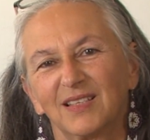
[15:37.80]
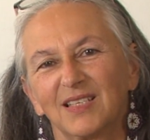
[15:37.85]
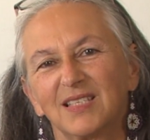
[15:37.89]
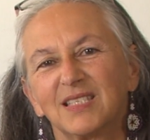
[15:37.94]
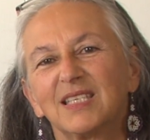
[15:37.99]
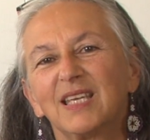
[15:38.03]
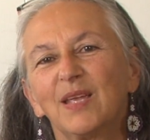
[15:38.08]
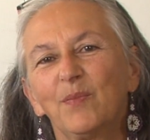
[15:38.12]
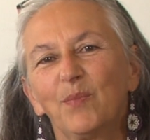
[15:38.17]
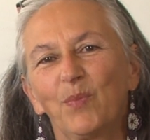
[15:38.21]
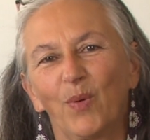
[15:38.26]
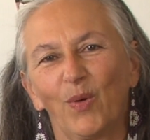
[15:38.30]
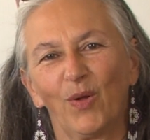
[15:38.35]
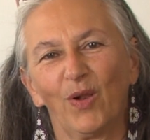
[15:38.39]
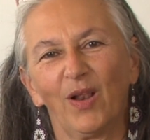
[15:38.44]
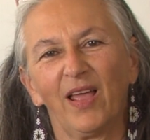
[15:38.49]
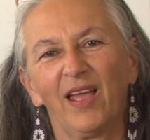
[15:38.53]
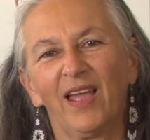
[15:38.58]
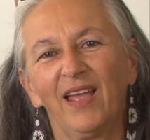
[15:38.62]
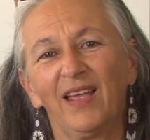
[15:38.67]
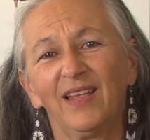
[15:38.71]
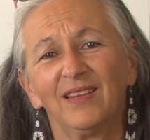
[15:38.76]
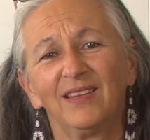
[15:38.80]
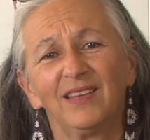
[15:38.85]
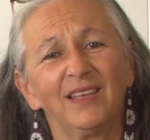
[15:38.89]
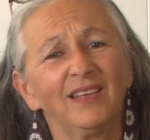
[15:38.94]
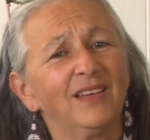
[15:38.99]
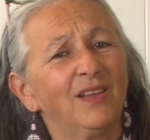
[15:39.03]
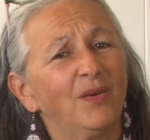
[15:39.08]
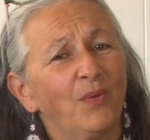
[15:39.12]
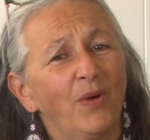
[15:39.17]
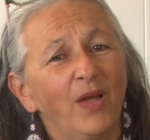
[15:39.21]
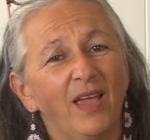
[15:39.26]
simple and,
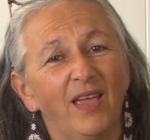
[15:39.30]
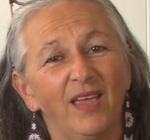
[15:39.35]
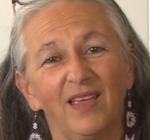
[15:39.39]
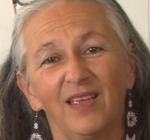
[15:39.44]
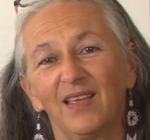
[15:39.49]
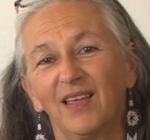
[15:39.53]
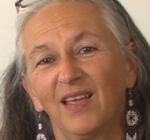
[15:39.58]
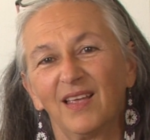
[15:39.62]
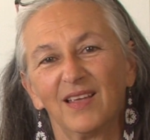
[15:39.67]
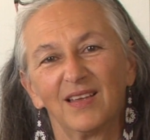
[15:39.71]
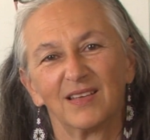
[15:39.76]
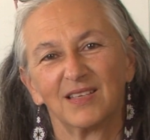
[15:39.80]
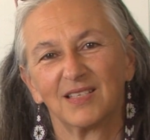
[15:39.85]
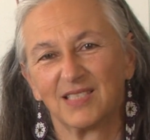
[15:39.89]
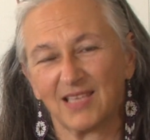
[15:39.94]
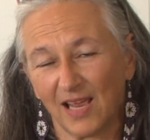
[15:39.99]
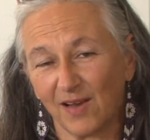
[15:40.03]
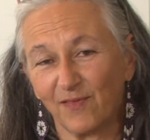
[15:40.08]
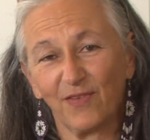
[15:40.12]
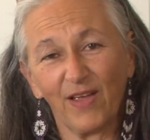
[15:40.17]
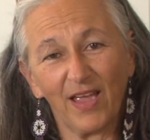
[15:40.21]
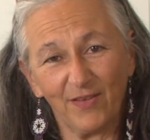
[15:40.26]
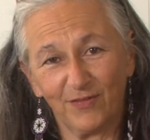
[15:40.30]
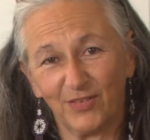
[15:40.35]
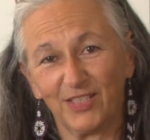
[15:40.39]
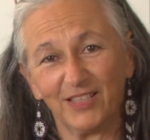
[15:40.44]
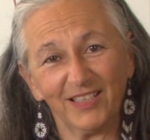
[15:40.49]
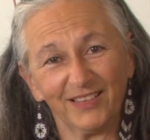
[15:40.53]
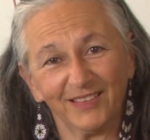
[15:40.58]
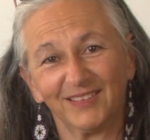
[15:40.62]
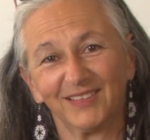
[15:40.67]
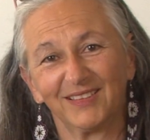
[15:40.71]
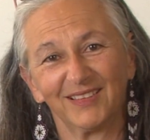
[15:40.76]
in a way,
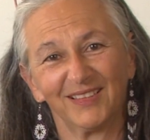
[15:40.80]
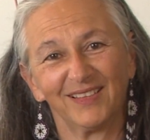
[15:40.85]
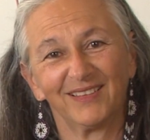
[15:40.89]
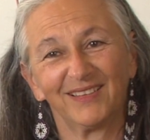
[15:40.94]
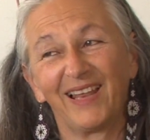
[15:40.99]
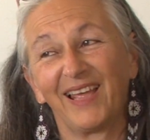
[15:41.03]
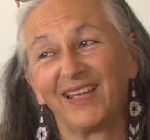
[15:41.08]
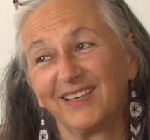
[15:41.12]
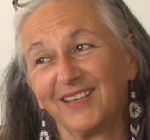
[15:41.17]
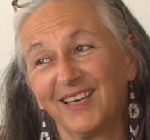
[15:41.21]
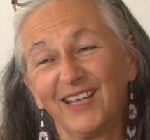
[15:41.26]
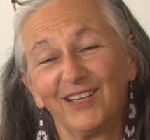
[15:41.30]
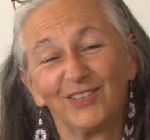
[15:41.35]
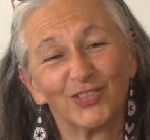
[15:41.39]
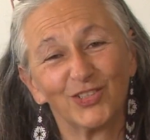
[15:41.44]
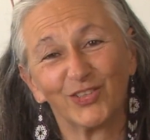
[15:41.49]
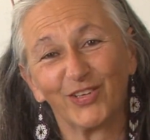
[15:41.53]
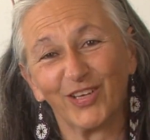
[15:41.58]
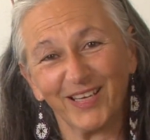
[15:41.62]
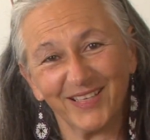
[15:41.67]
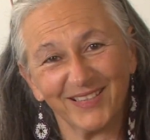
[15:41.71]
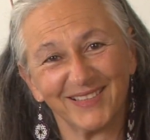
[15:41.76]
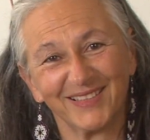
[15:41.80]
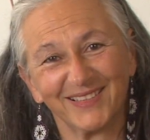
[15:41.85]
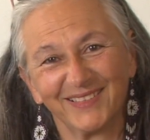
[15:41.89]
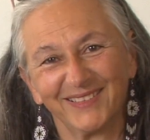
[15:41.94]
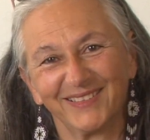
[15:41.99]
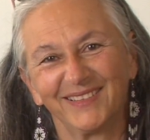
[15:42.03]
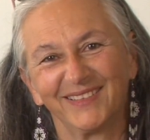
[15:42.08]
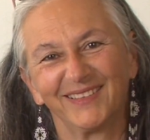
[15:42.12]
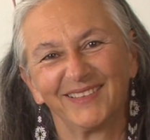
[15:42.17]
self-evident, like nature is.